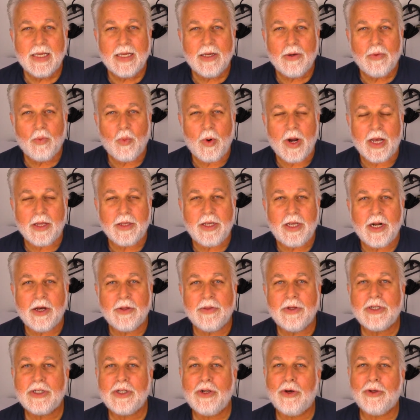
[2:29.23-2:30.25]
Well,
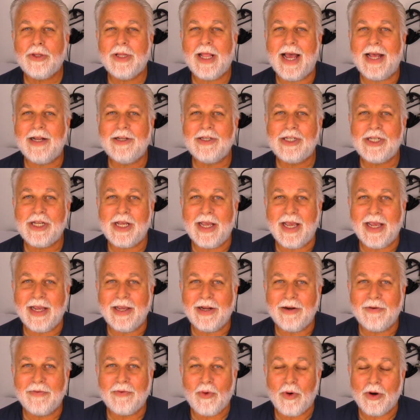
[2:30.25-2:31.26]
there's an old Latin saying,
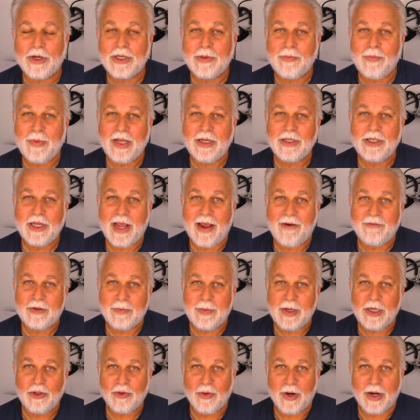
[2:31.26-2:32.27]
and of course it means you have to
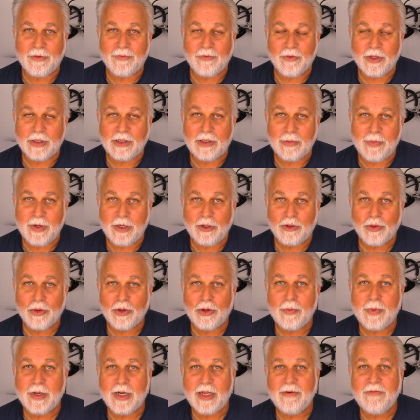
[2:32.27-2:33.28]
be drunk for it to be
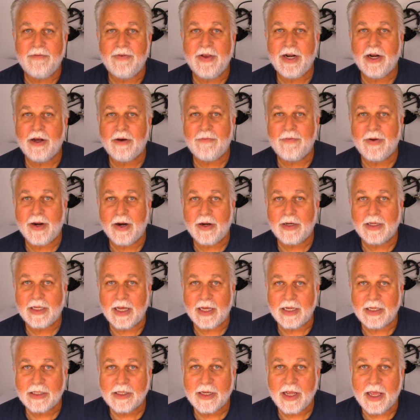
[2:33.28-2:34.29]
true, but in vino
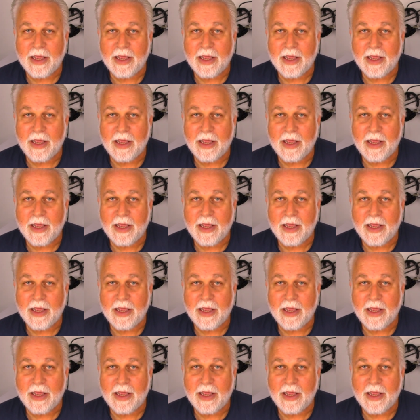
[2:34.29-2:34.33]
veritas,